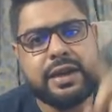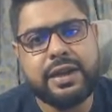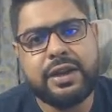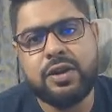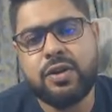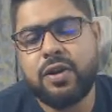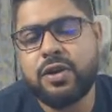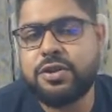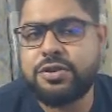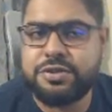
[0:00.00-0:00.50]

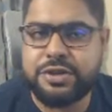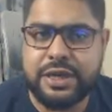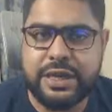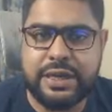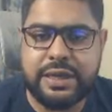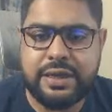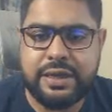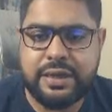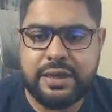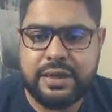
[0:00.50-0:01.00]
not tricky.
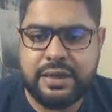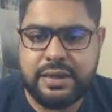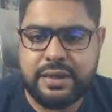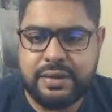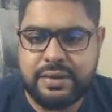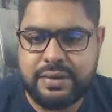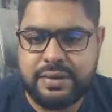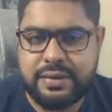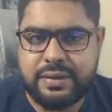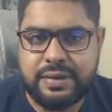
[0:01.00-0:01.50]

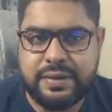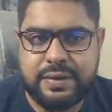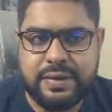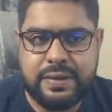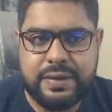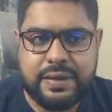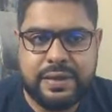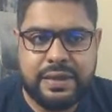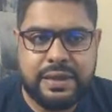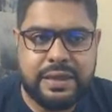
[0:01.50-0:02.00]

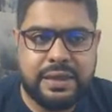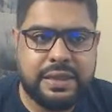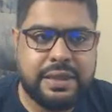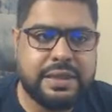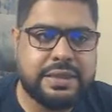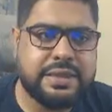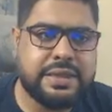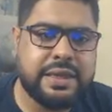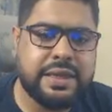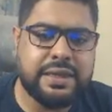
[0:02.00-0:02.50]

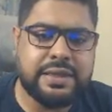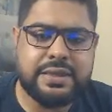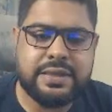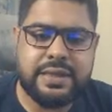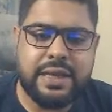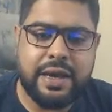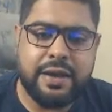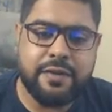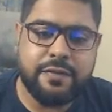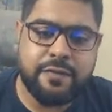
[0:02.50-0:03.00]
This is
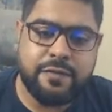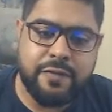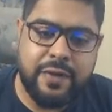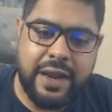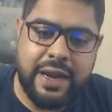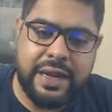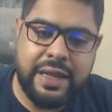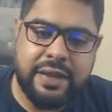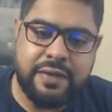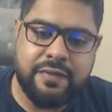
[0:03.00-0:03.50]
a
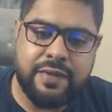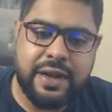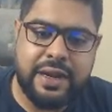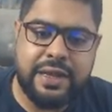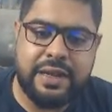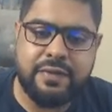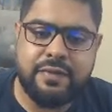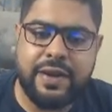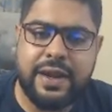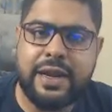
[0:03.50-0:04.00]
very
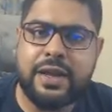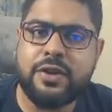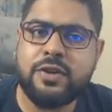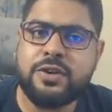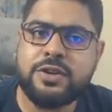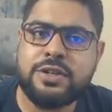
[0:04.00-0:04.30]
good